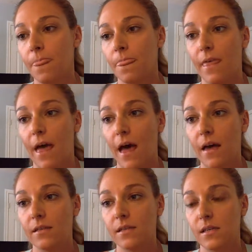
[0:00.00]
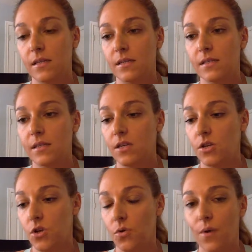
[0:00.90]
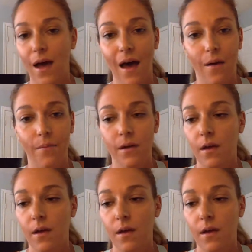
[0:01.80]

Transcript: that is the new app.